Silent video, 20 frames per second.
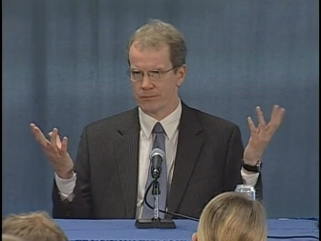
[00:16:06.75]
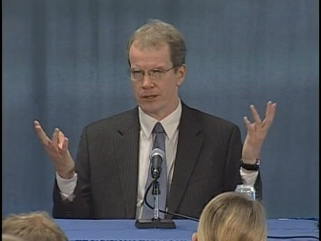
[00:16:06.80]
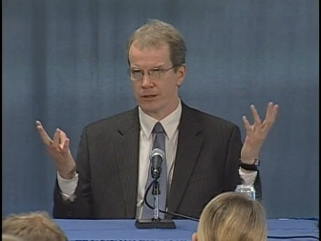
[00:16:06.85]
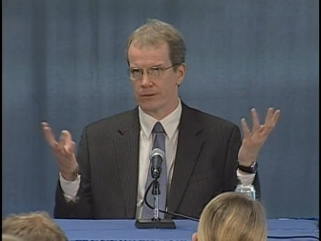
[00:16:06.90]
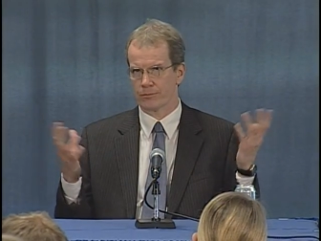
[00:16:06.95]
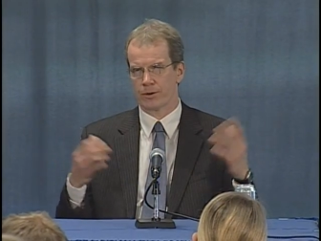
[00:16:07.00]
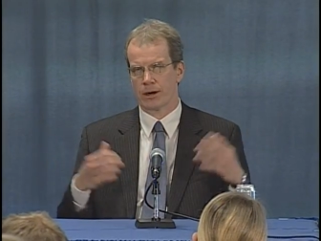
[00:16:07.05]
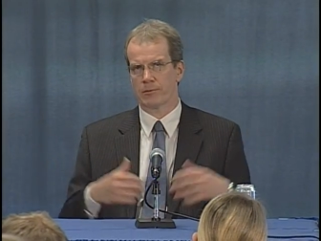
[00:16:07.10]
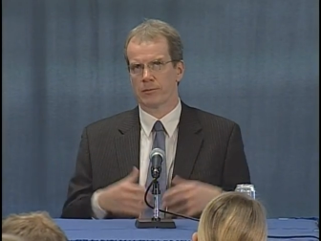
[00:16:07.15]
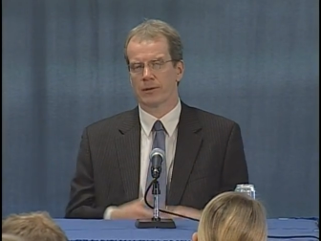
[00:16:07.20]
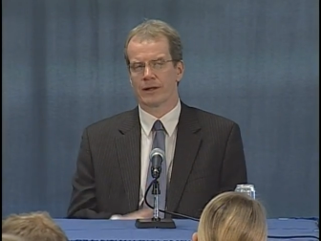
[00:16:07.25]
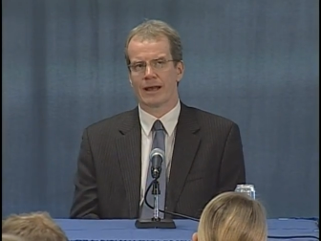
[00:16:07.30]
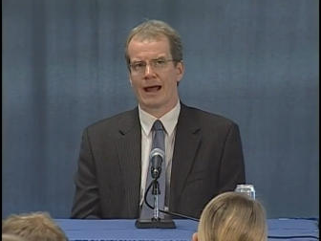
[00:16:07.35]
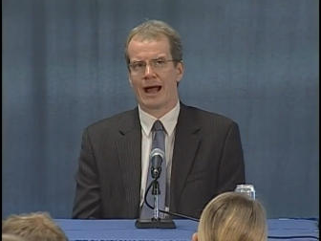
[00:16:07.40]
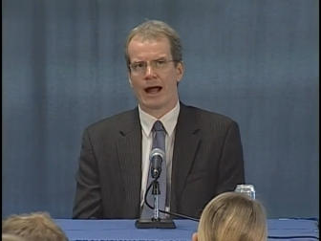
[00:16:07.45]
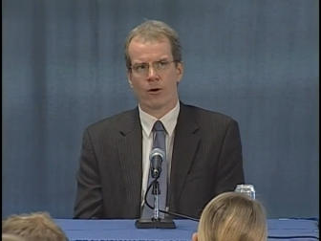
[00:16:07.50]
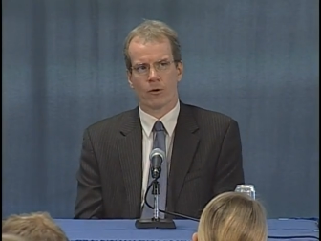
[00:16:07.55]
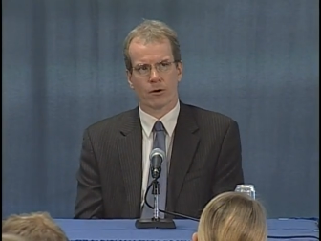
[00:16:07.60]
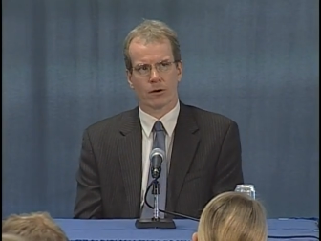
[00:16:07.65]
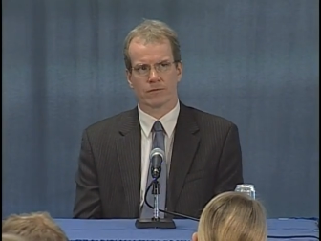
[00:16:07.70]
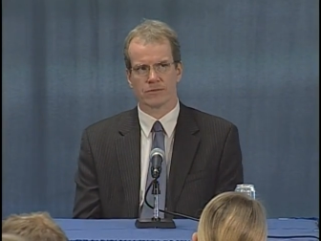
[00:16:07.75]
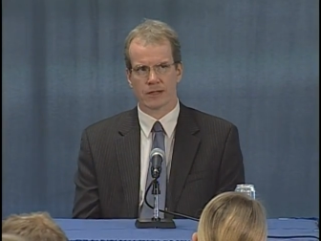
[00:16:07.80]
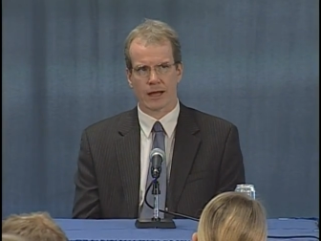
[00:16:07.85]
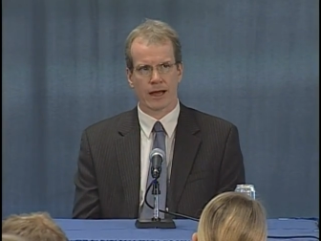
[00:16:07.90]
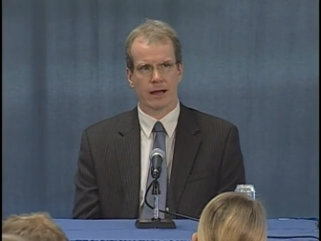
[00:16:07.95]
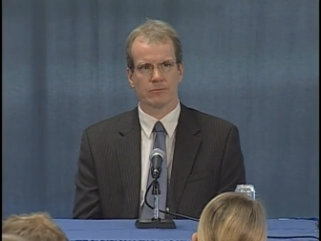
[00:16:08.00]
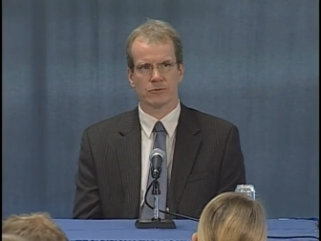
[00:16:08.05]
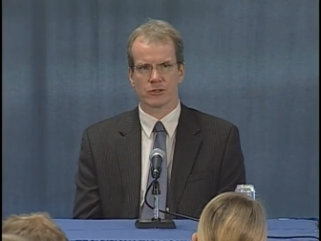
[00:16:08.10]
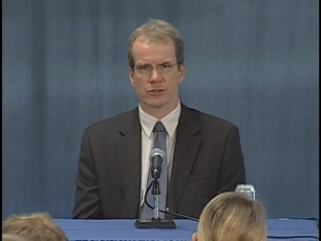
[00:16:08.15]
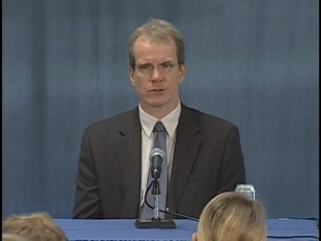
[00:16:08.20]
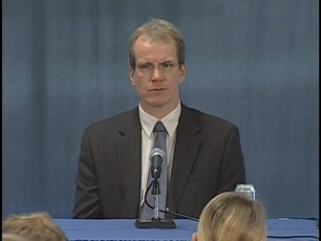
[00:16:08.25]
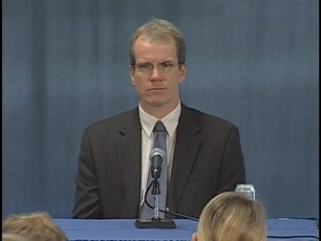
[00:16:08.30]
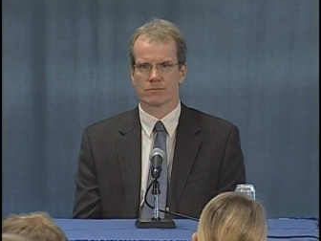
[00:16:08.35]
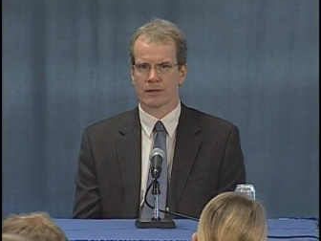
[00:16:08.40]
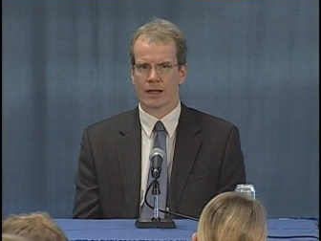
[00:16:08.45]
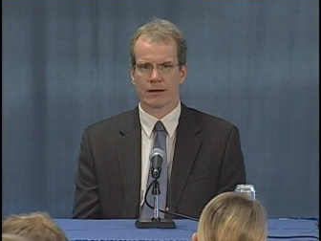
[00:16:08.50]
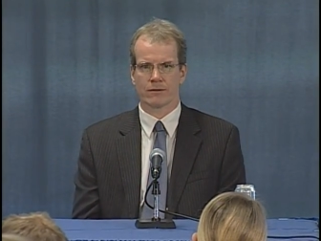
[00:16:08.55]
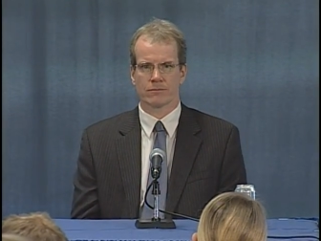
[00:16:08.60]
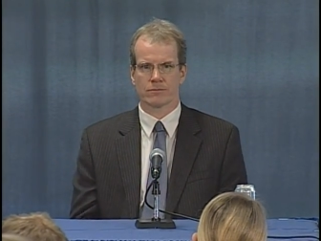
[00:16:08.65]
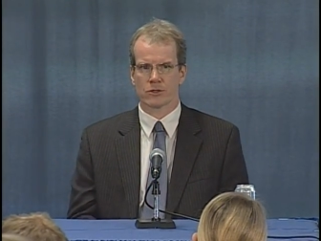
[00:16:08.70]
you know, probably an hour of time just
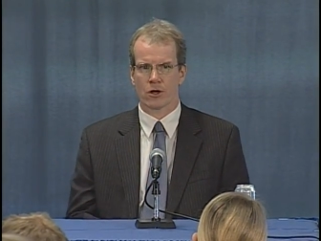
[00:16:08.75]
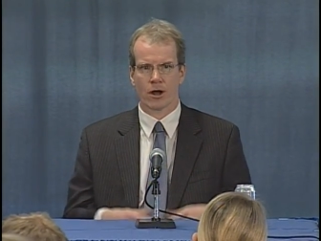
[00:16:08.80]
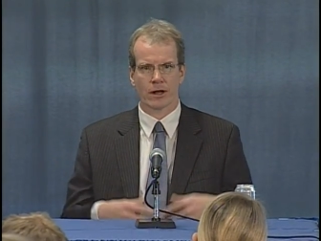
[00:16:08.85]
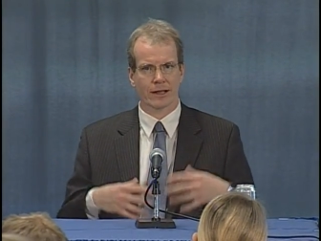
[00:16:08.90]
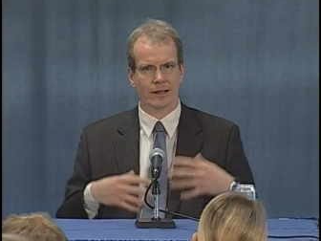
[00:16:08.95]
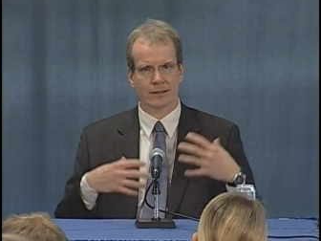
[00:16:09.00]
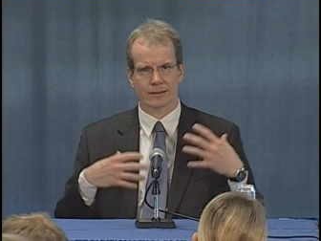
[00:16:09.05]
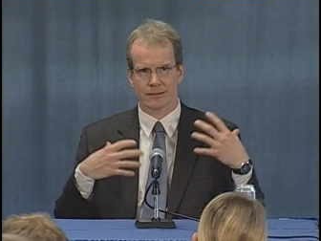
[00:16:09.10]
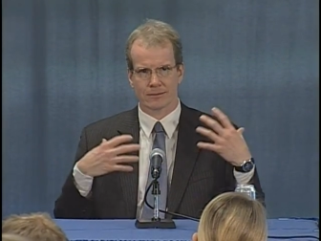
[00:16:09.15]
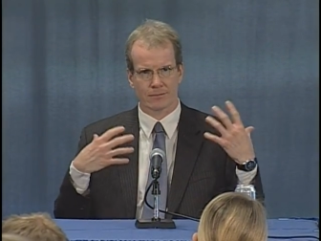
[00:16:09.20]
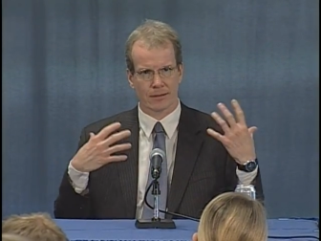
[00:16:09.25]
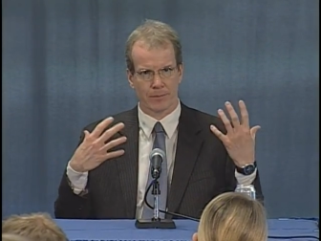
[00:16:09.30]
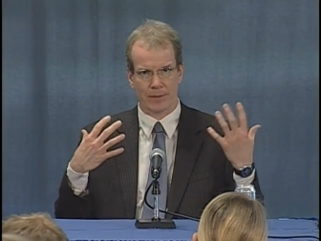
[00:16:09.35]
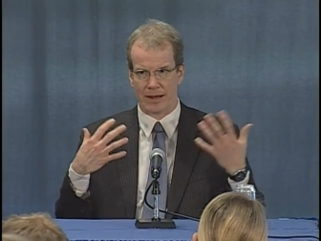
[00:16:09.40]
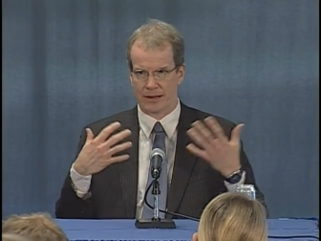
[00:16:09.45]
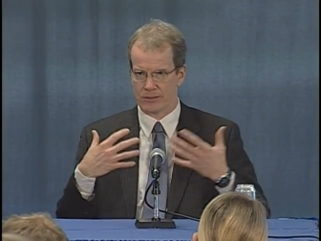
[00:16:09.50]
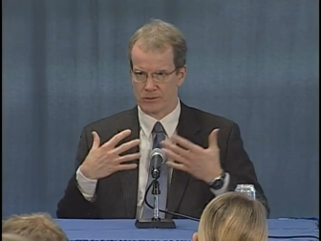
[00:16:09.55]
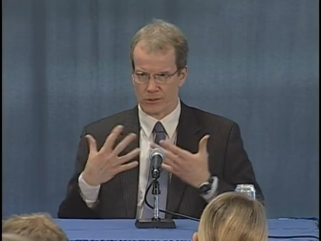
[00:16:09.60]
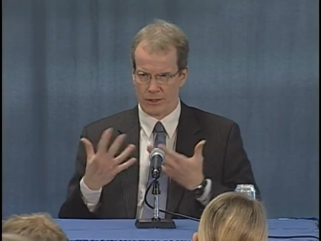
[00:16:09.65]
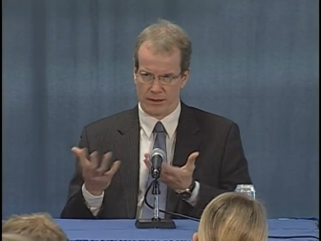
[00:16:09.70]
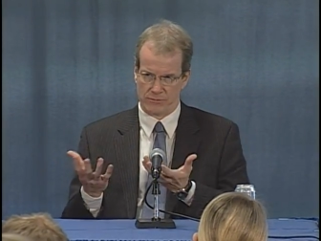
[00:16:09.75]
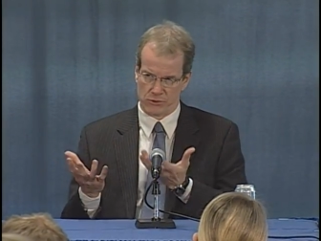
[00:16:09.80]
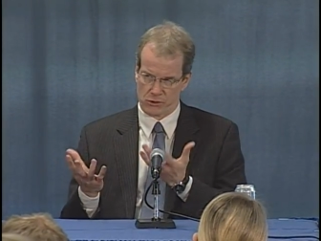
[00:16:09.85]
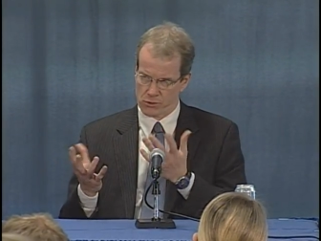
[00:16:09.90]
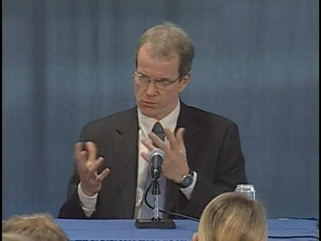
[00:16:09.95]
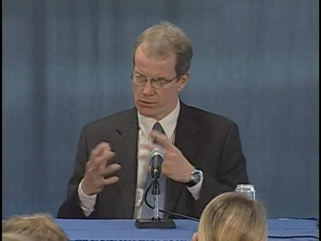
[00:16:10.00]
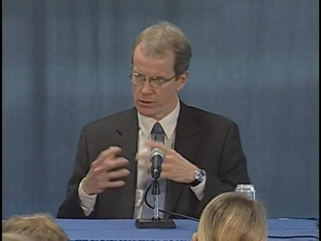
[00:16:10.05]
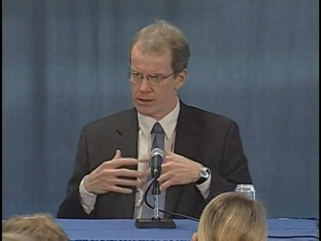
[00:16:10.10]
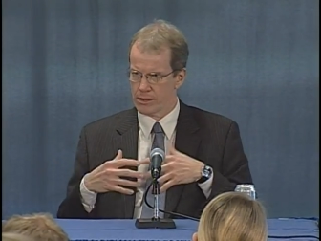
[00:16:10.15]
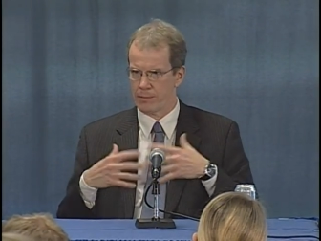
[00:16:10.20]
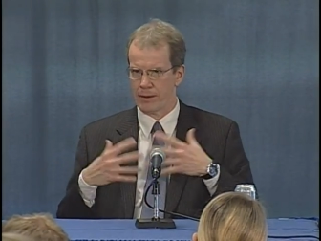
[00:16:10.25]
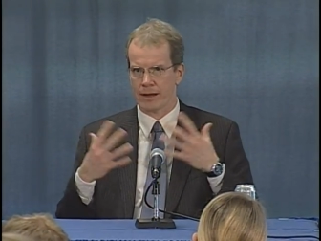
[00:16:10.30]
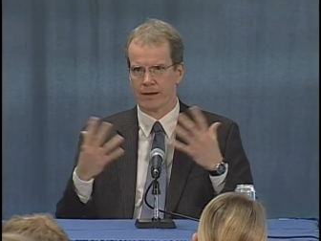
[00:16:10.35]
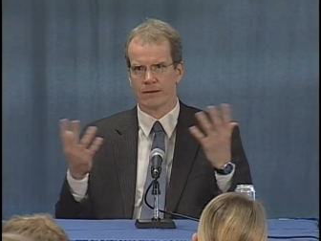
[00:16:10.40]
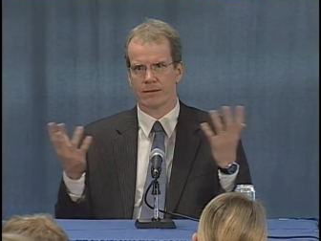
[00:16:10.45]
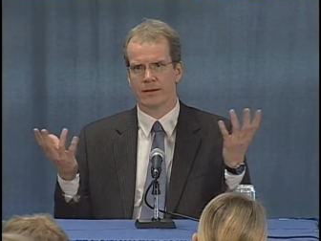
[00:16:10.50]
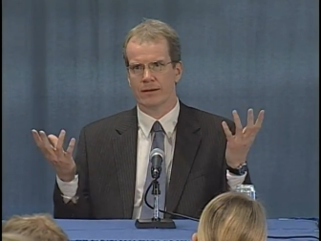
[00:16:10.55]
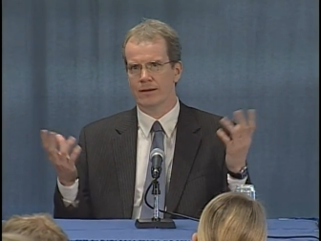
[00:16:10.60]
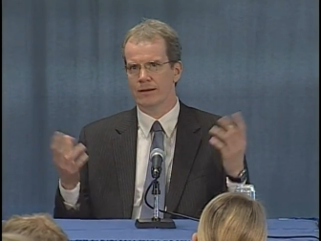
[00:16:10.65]
kind of talking about his life story, about